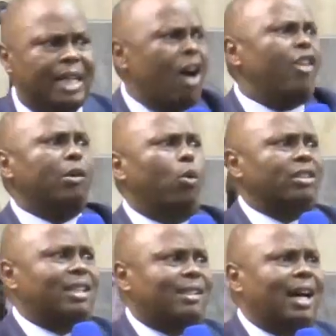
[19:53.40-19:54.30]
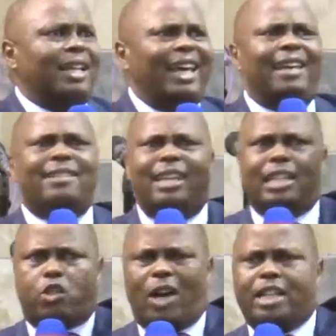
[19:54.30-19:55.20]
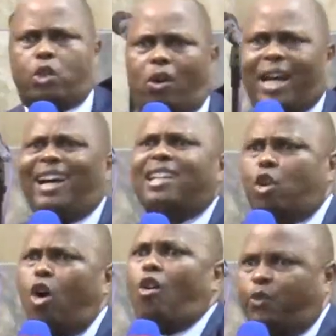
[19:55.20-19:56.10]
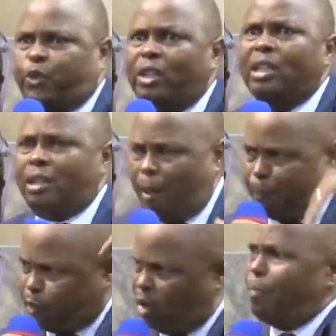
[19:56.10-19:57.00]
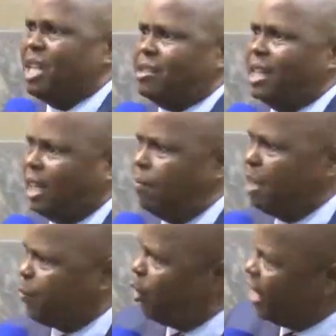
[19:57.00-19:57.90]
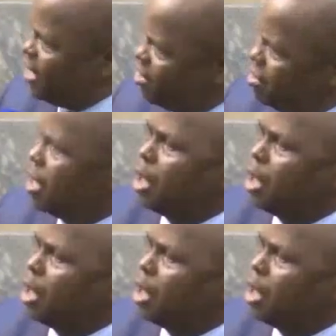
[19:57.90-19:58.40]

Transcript: now he wants the son. Is he trying to cut off the promise he gave me for nations?